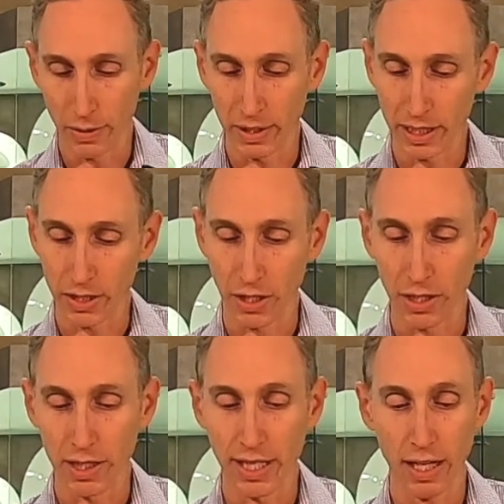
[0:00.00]
and this is a
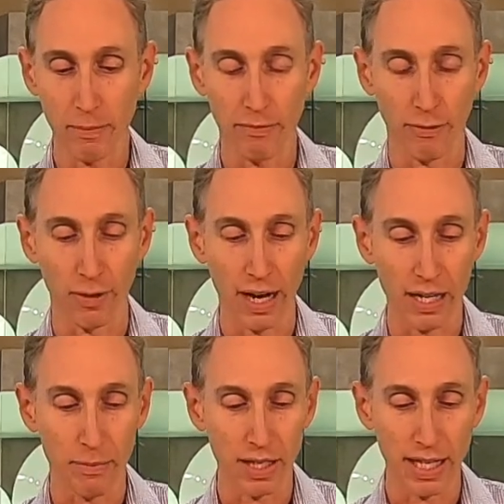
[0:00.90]
good tip for
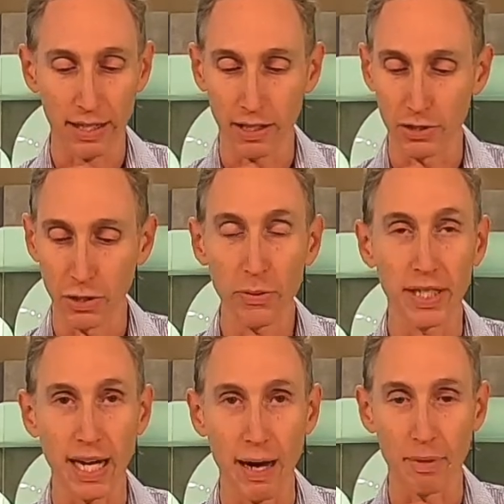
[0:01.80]
anybody out there doing
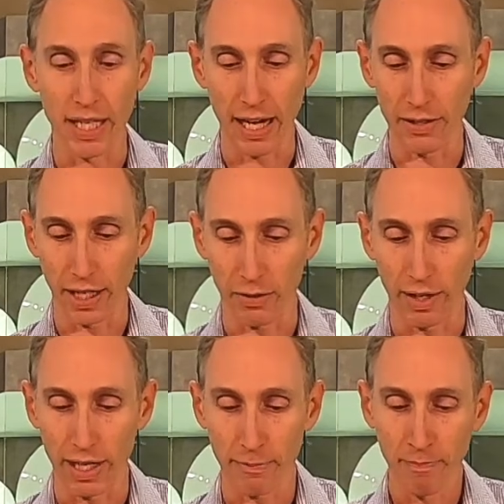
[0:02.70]
CopyCal
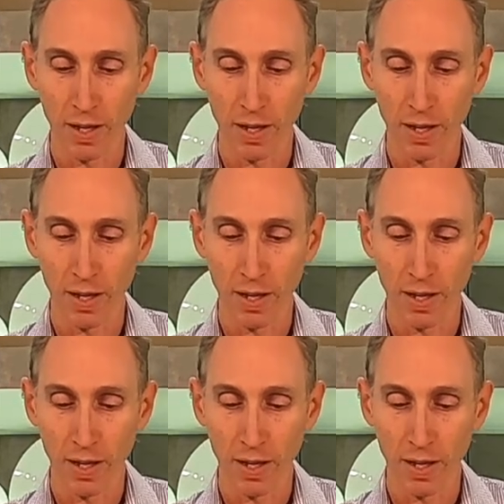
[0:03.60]
decorating,